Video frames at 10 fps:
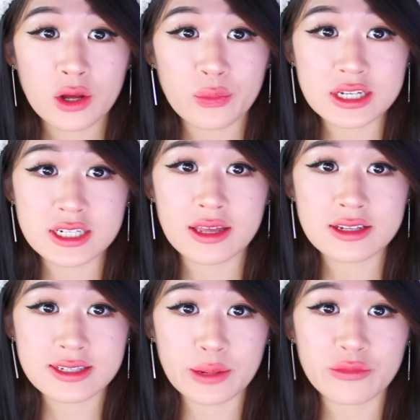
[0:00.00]
We share the
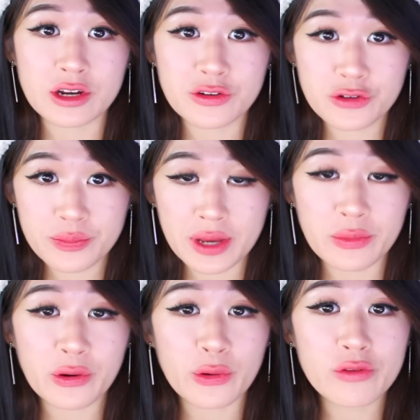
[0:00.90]
same friend group and
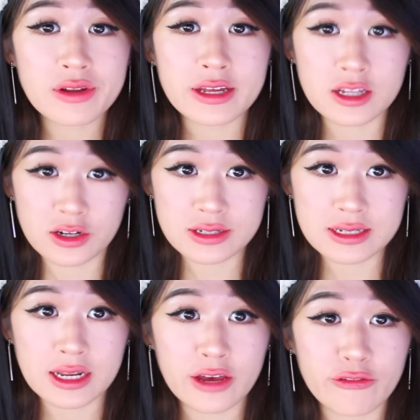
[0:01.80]
we're all really close
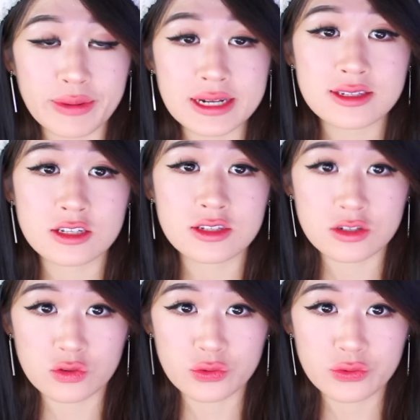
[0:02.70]
and have been since
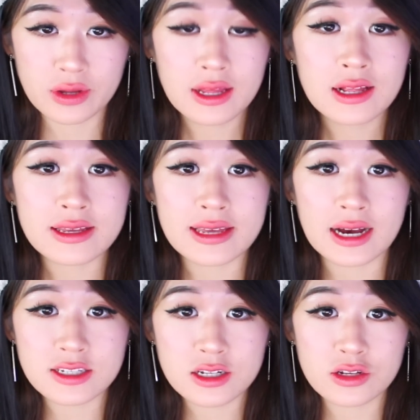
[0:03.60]
school. He
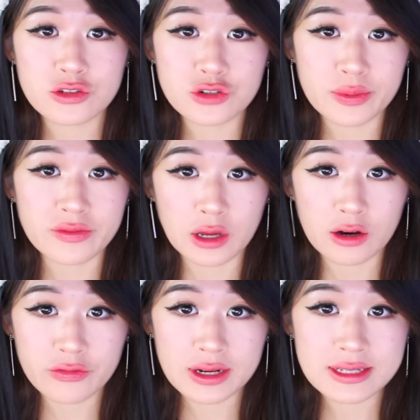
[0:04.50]
has a close group of
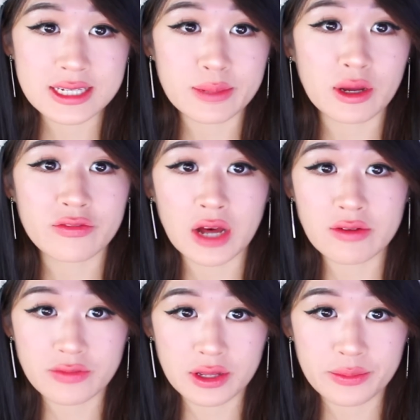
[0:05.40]
girlfriends, about
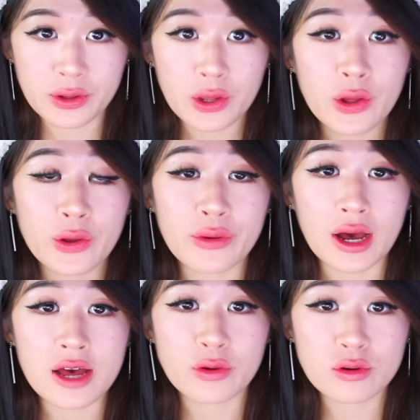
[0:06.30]
5 of them, who
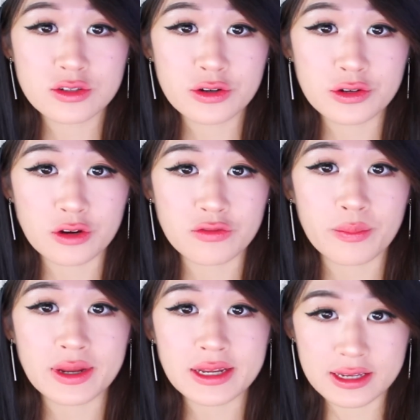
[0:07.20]
I have also known for
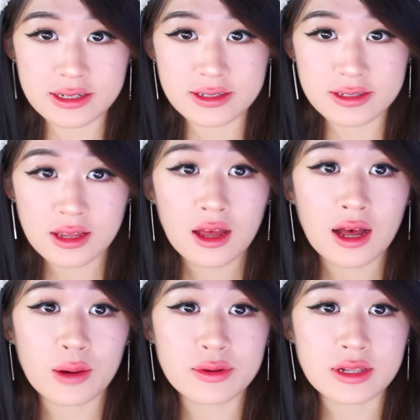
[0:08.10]
many years.
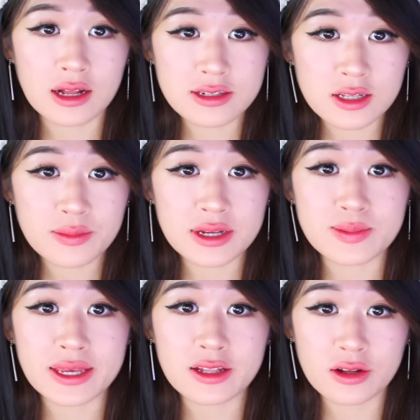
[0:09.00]
I would class them as
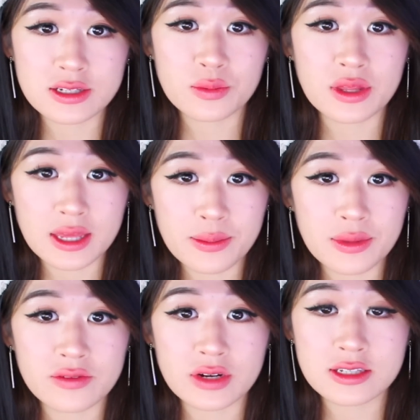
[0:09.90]
being closer with him
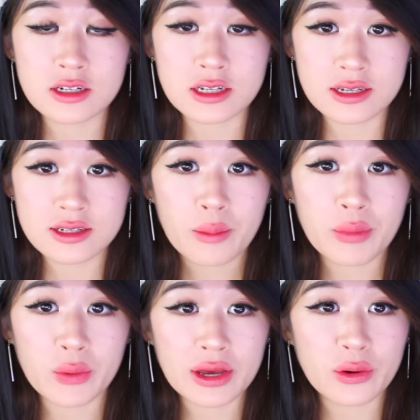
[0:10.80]
in recent years,
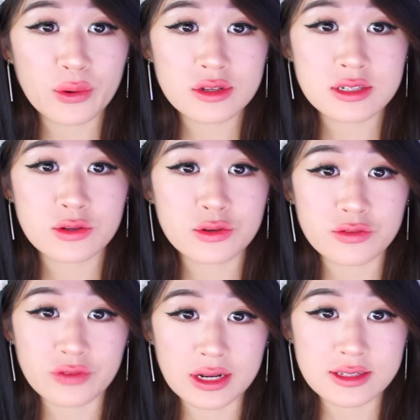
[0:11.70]
but we are all still
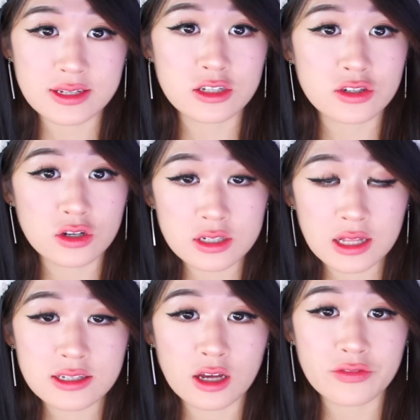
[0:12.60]
good friends and
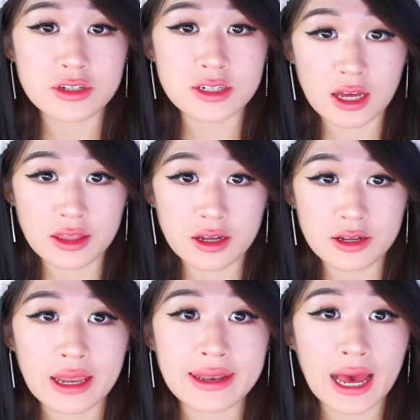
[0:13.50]
socialize often
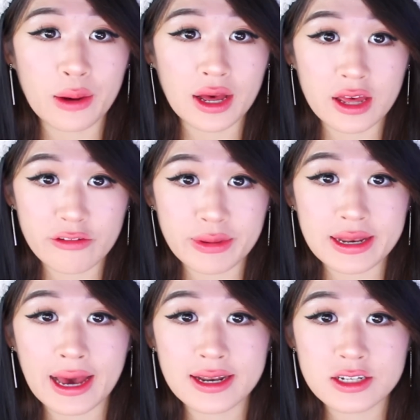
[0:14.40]
together. Now, I have been
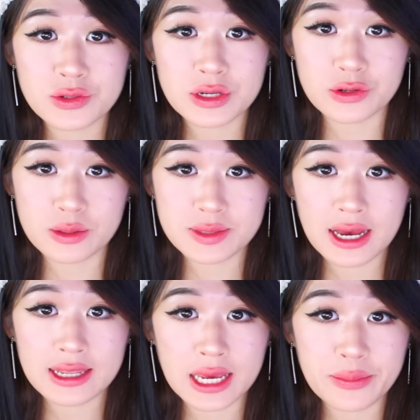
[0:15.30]
added to a group
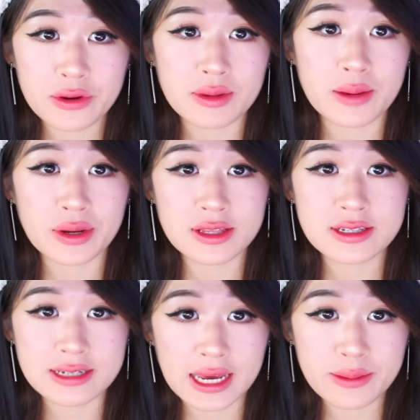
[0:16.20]
chat labeled my
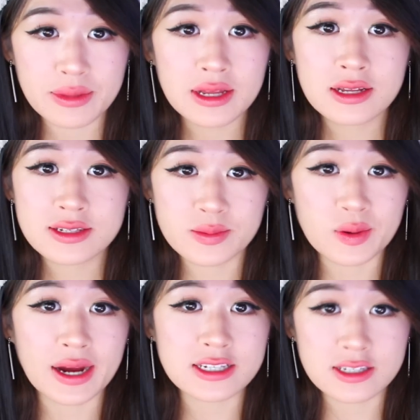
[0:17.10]
brother's name,
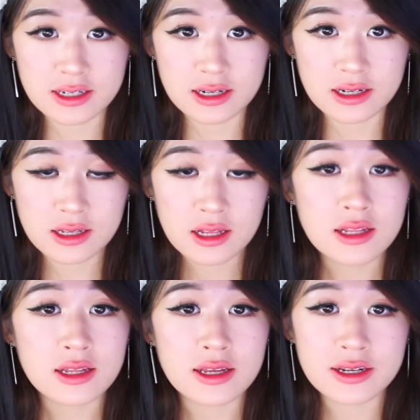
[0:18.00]
Surprise Dinner.
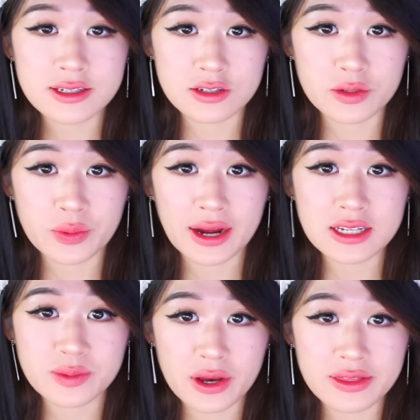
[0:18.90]
It is a
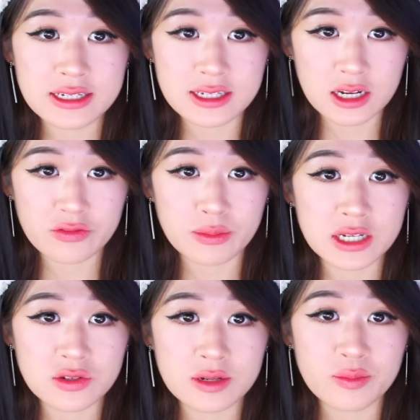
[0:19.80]
surprise birthday dinner for
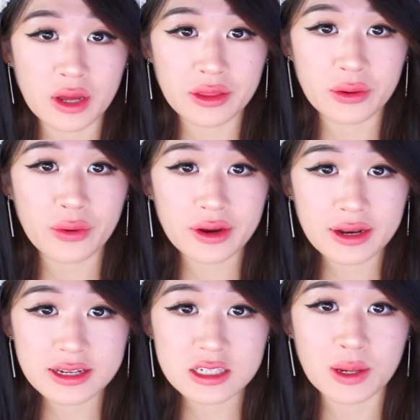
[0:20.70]
my twin brother
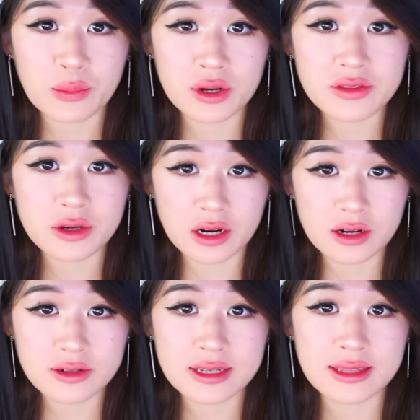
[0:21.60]
organized by one of the
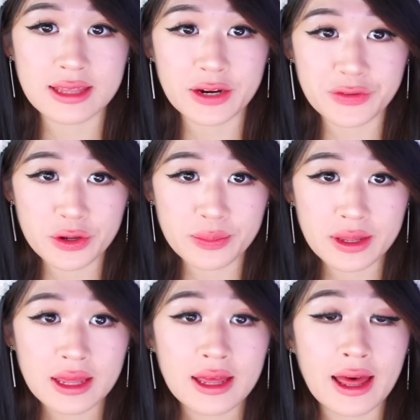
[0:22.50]
girls in that group,
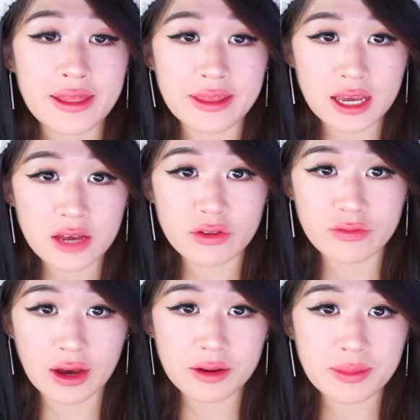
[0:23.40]
and they have
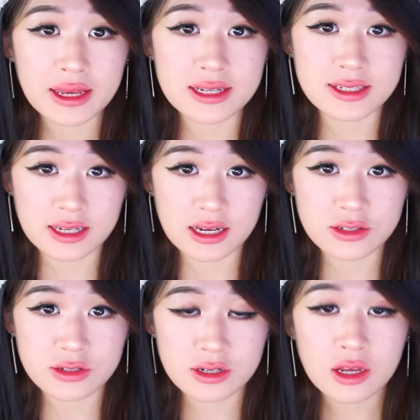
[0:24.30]
invited me as a
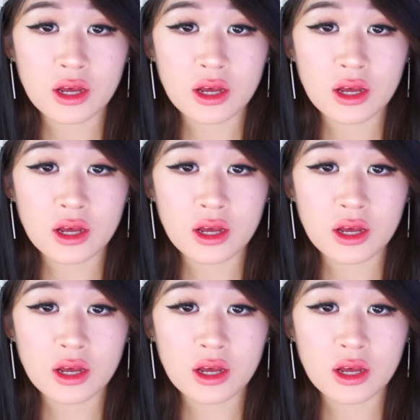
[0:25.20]
guest.